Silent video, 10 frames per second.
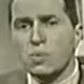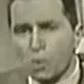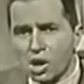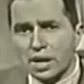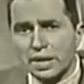in
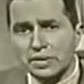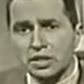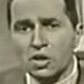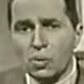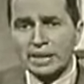
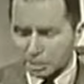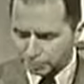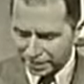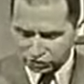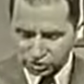words what the
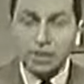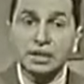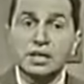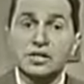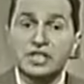picture
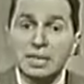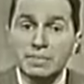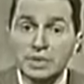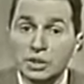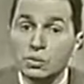
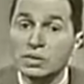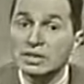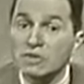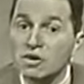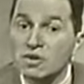seemed to
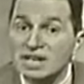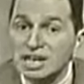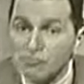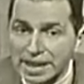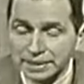
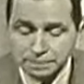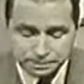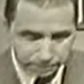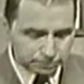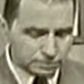narrate.
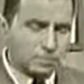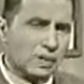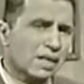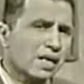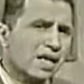
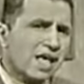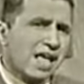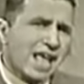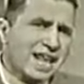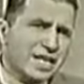
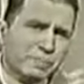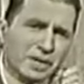It is